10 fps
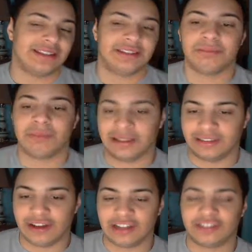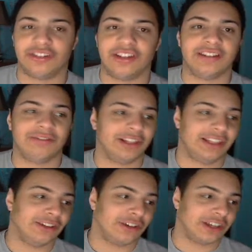But doctors didn't really
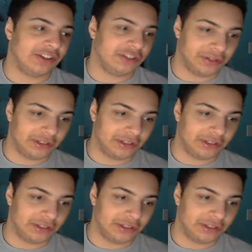look into it.